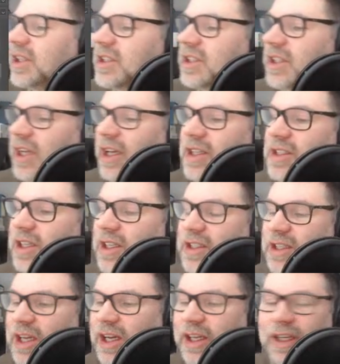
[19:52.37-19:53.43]

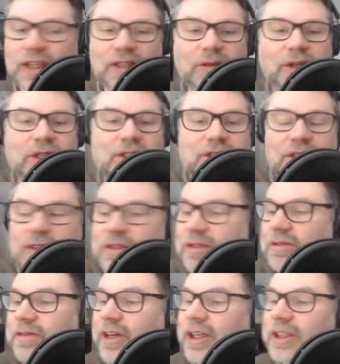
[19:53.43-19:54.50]
DXXIL. Well, that's also
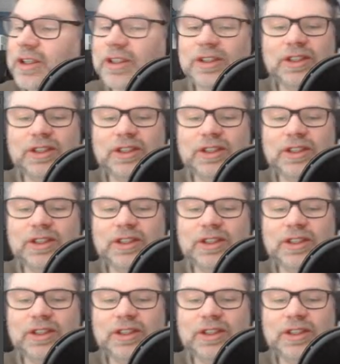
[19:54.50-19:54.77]
fine.